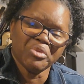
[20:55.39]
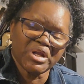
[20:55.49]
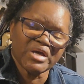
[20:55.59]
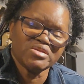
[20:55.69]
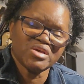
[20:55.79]

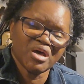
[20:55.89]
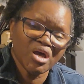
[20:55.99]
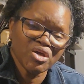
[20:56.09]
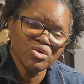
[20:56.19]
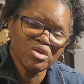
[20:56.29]
When they
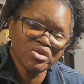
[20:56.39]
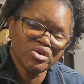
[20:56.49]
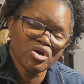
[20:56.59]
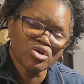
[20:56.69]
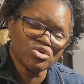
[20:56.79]
tell you
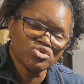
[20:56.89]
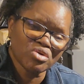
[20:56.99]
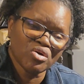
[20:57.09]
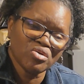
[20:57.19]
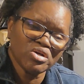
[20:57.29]
that they're
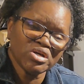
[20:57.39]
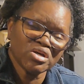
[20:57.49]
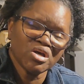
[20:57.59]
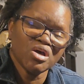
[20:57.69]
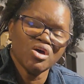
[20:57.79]

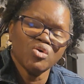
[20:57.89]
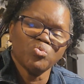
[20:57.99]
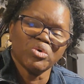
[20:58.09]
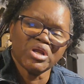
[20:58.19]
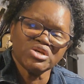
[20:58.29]
controlling,
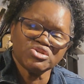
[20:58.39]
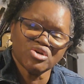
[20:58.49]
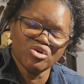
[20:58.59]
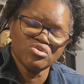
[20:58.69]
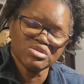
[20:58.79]
when they
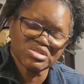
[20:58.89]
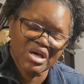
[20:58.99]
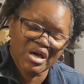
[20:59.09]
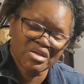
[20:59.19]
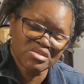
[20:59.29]
show you
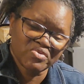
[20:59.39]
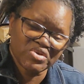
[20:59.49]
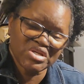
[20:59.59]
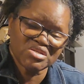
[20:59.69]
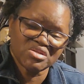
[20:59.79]
signs
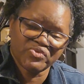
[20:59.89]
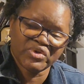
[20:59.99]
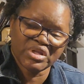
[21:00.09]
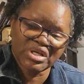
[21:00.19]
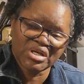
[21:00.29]
of these
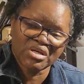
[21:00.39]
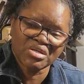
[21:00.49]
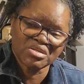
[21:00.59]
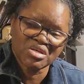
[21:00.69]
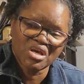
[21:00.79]
different
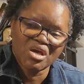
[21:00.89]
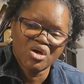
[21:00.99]
things,